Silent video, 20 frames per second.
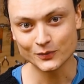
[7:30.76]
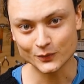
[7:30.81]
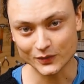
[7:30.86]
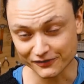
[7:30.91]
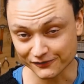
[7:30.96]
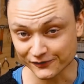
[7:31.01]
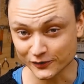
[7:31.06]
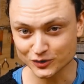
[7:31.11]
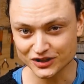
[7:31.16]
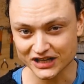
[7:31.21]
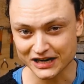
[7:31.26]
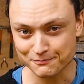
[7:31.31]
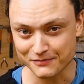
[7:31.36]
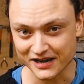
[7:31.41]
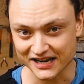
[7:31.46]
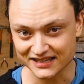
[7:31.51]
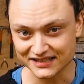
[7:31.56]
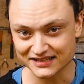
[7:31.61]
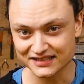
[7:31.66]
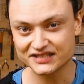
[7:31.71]
We're full-time
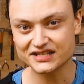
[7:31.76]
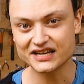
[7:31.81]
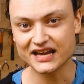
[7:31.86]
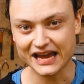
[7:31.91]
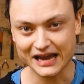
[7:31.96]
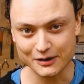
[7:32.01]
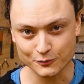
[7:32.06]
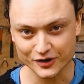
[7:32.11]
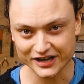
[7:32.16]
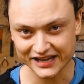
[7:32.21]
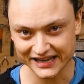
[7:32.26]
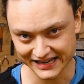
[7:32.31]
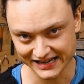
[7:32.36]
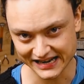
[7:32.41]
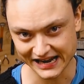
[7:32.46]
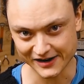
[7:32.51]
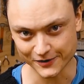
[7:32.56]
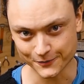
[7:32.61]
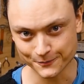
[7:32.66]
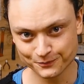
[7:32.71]
makers and we're here
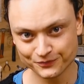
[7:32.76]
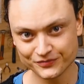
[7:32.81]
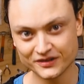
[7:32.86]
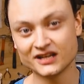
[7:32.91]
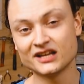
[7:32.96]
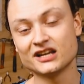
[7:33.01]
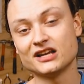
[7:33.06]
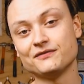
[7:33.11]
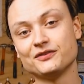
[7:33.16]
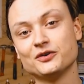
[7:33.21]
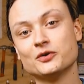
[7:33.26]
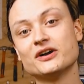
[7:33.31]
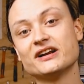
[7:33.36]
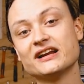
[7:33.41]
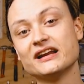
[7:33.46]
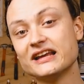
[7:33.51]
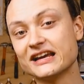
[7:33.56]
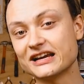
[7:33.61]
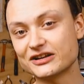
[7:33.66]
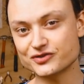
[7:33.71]
to help. If you want
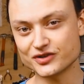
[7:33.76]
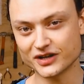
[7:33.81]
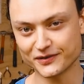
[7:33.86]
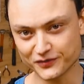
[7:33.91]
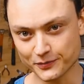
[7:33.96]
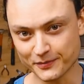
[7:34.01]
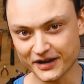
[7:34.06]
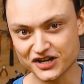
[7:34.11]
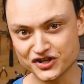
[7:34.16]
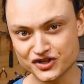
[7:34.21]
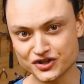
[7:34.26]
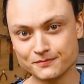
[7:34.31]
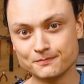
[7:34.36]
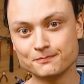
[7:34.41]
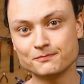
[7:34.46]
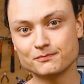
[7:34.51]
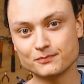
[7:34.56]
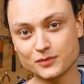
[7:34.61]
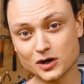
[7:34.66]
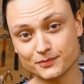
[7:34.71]
any extra
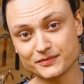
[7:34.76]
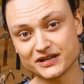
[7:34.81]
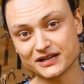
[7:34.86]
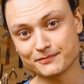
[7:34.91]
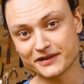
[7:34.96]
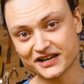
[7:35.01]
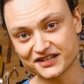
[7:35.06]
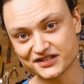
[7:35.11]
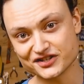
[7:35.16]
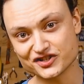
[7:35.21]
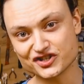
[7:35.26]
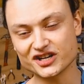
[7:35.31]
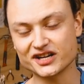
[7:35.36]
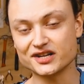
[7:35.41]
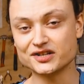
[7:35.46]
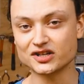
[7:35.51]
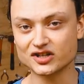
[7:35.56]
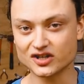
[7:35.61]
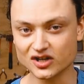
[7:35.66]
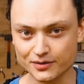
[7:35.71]
information, pop me a message
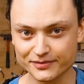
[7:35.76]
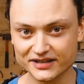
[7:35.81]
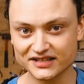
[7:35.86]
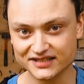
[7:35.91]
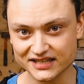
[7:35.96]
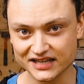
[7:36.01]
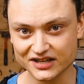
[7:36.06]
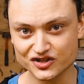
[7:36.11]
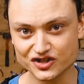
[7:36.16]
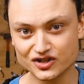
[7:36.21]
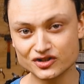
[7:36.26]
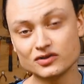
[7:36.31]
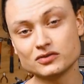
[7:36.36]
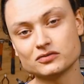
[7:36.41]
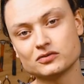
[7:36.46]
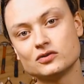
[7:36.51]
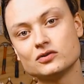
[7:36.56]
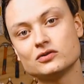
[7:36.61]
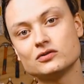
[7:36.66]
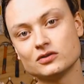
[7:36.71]
in the comment section
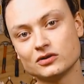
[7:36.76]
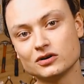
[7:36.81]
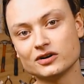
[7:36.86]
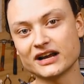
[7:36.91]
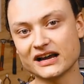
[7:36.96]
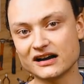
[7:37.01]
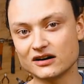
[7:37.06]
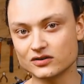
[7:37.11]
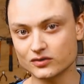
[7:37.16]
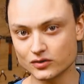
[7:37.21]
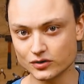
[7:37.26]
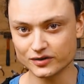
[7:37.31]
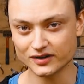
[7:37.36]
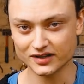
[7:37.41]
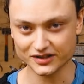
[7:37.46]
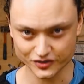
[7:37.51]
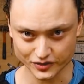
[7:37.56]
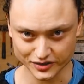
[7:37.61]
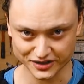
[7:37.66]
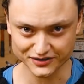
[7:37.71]
or on our Core
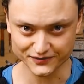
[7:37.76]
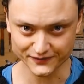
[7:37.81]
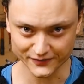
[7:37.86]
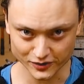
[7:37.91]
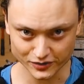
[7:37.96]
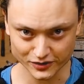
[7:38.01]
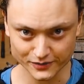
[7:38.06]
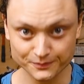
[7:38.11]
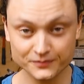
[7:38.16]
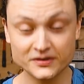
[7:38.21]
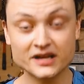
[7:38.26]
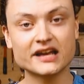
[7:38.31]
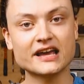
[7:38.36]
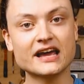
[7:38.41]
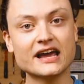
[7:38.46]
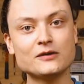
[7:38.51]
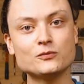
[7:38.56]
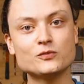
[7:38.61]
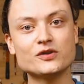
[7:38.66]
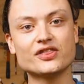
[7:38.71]
Electronics forum.
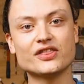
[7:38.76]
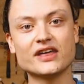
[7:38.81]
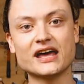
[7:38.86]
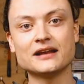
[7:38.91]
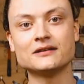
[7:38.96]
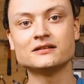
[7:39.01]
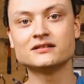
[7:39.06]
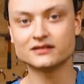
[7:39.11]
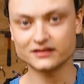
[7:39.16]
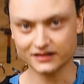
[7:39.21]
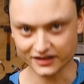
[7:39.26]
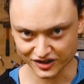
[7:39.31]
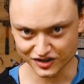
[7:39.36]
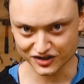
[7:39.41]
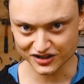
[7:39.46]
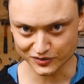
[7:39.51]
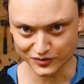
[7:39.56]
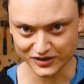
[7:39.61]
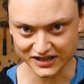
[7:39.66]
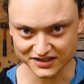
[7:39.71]
And with that,
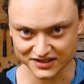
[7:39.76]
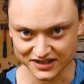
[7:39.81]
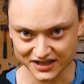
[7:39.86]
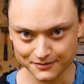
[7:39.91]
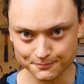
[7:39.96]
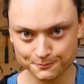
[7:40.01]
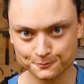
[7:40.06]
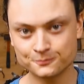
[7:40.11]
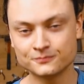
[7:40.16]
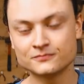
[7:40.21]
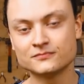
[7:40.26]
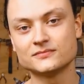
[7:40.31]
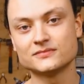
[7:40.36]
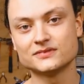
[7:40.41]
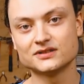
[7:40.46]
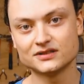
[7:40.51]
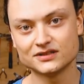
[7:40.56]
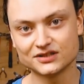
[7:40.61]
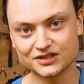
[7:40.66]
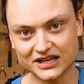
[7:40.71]
until next time,
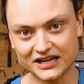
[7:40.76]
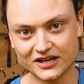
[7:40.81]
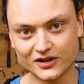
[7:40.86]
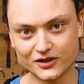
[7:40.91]
stay